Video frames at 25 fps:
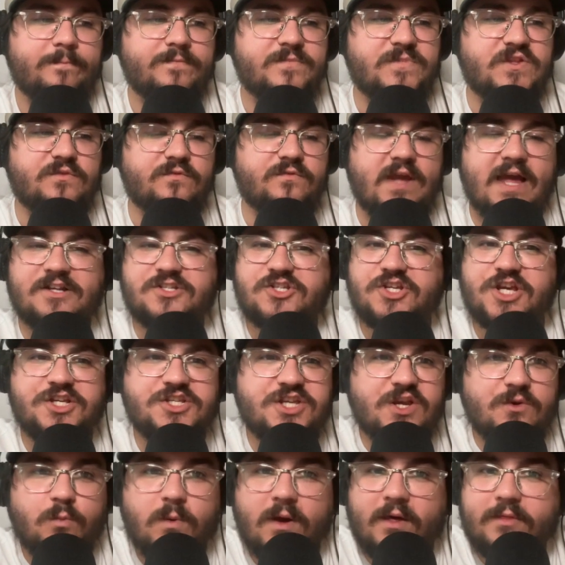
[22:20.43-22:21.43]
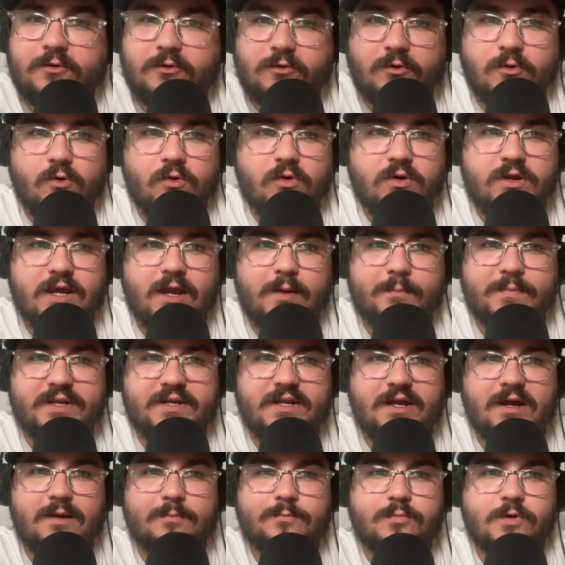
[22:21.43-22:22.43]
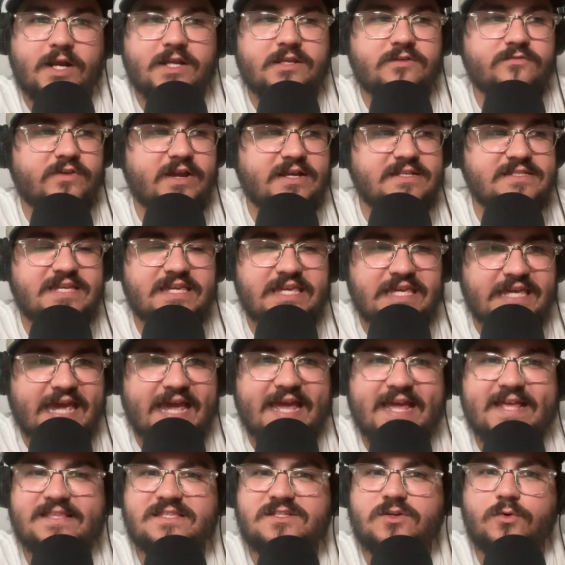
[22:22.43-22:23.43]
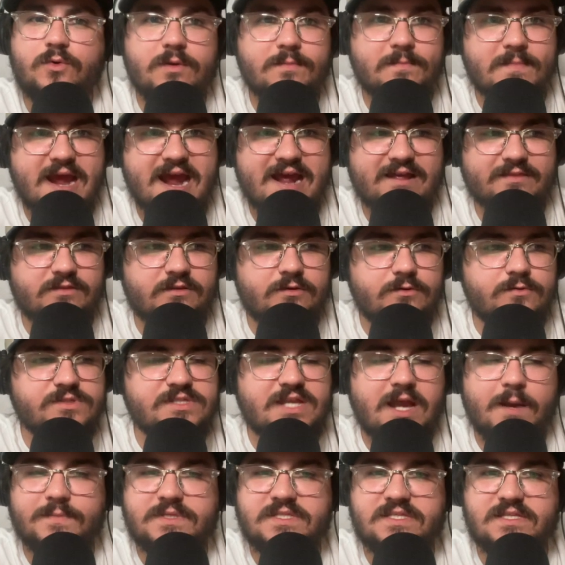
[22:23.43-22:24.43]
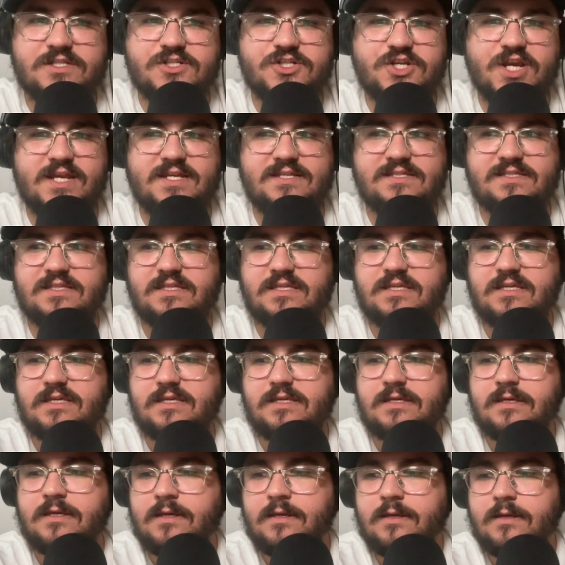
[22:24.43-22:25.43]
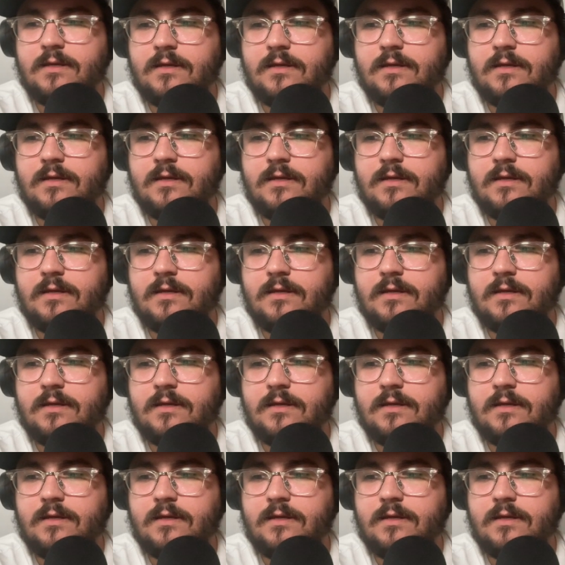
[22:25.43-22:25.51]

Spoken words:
You've got JJ Weatherholt coming up, right? You've got Tink Hence, Quinn Matthews, Thomas JC.